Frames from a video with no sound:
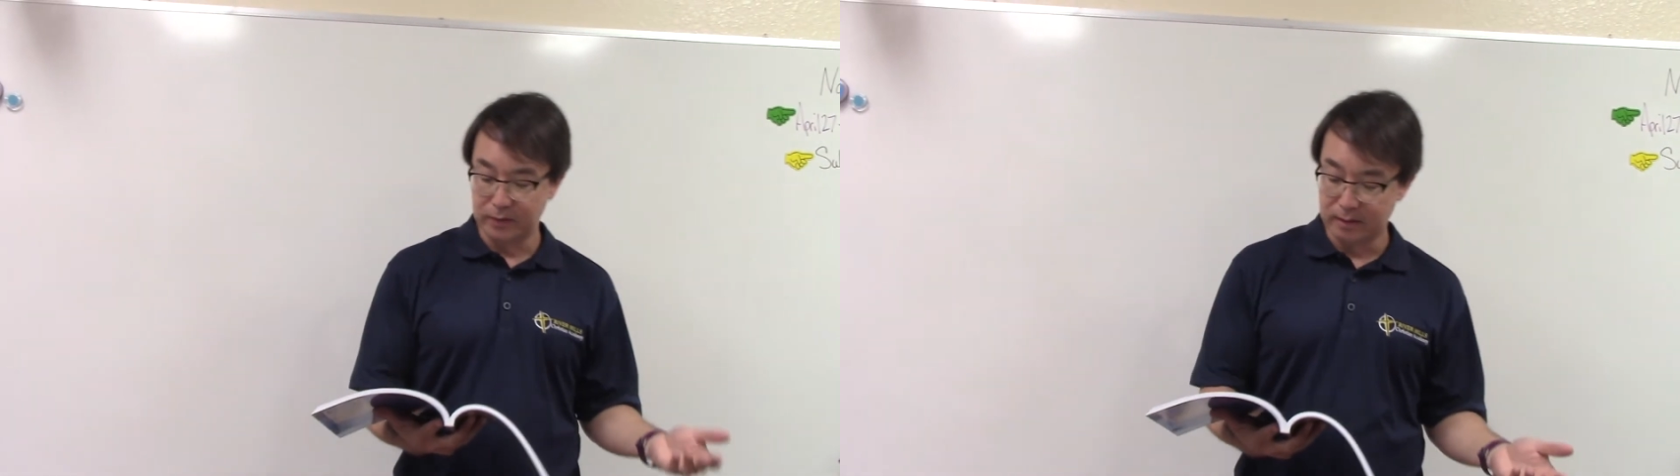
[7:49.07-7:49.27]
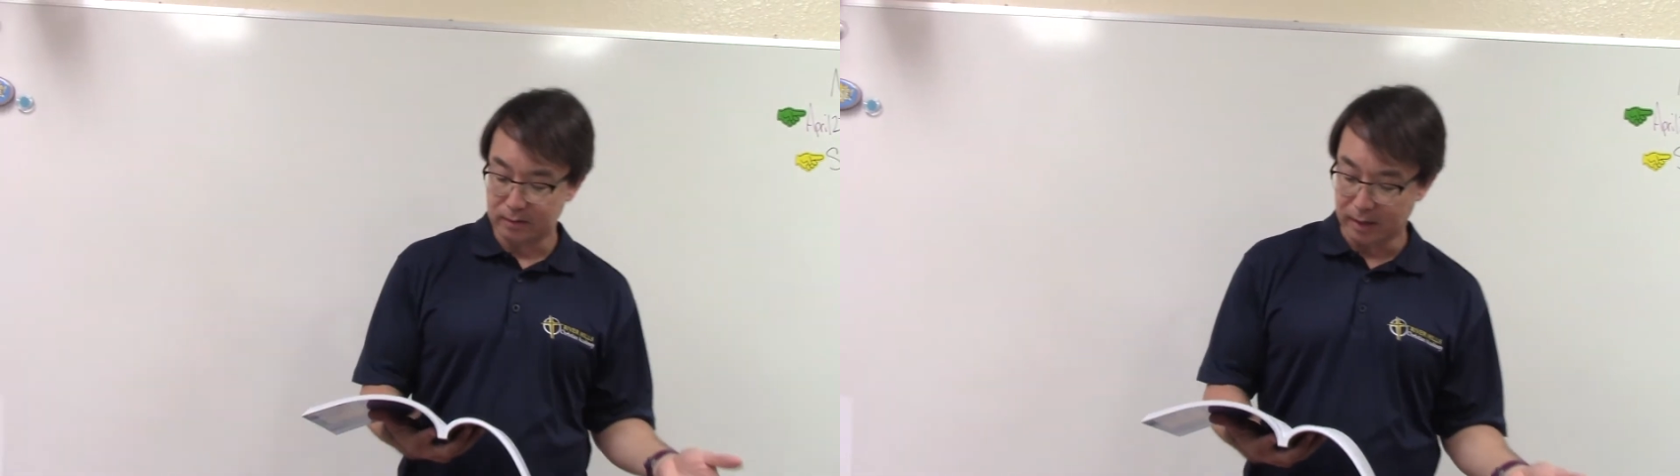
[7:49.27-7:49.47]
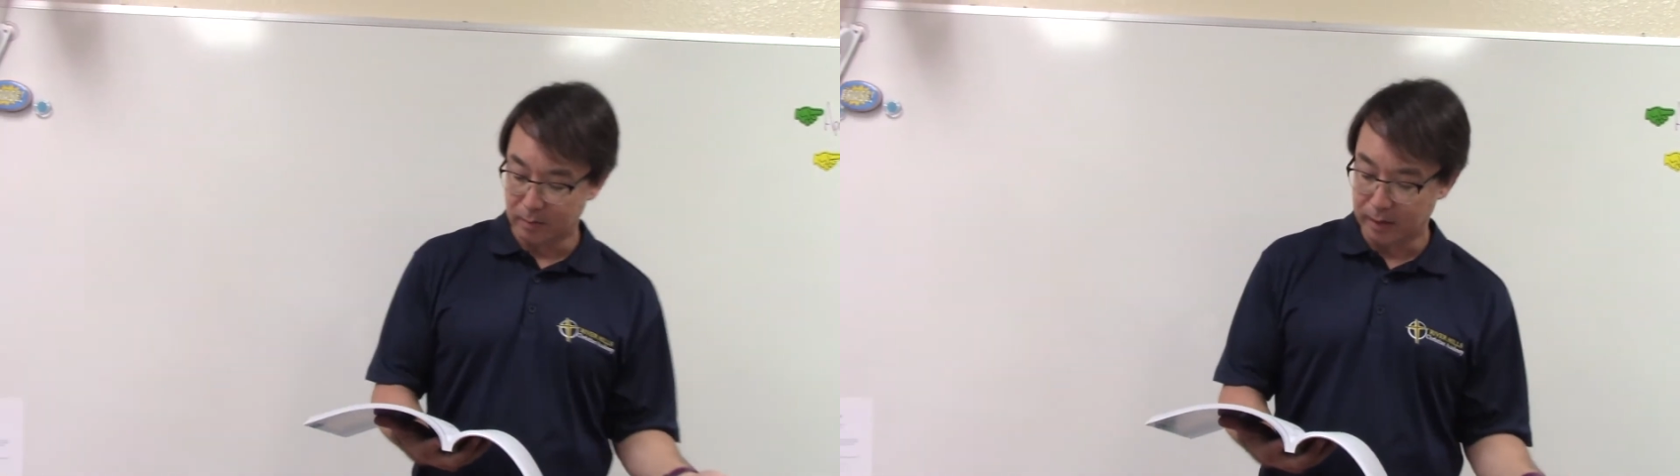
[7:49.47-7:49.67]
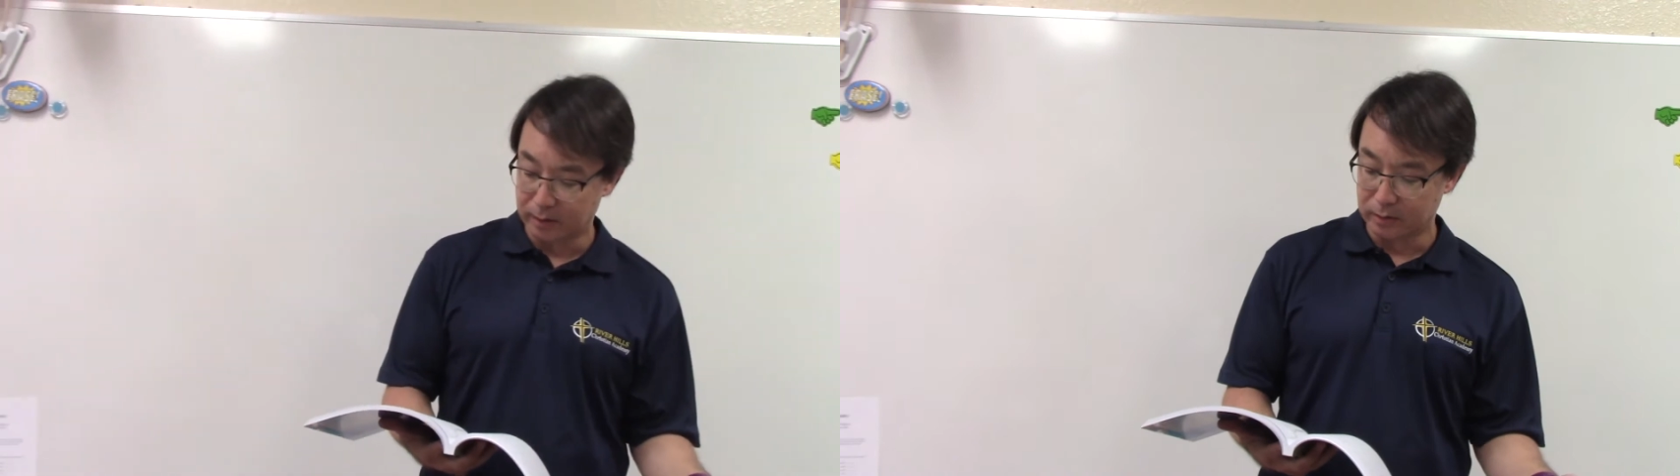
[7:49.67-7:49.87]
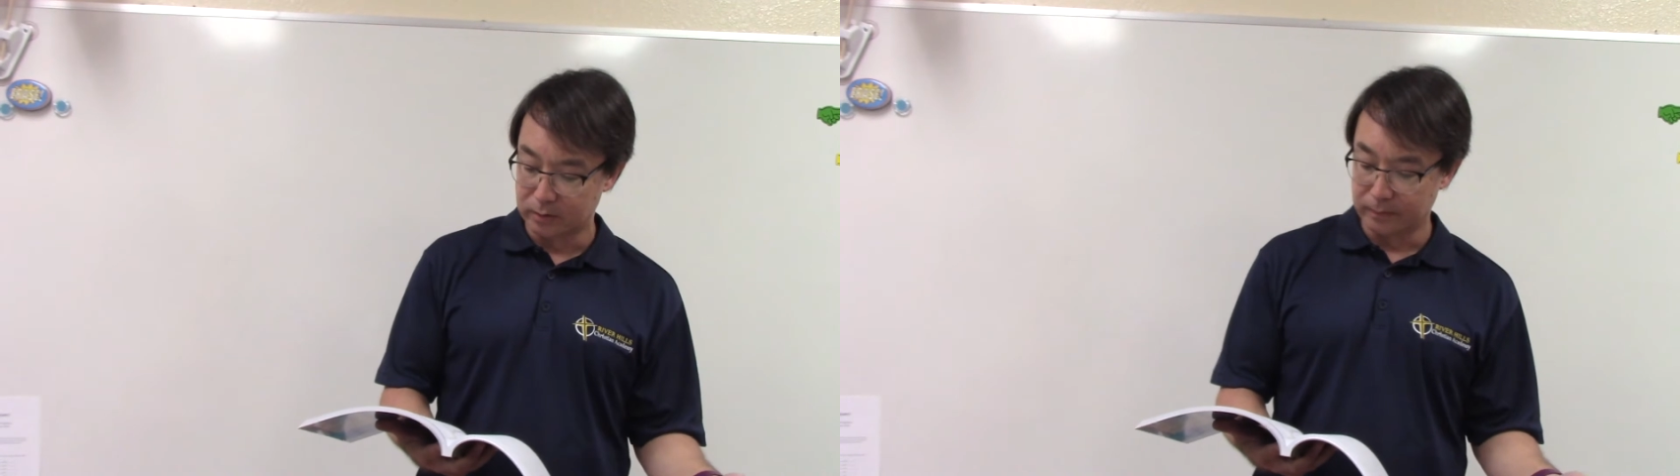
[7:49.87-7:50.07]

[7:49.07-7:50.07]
centimeters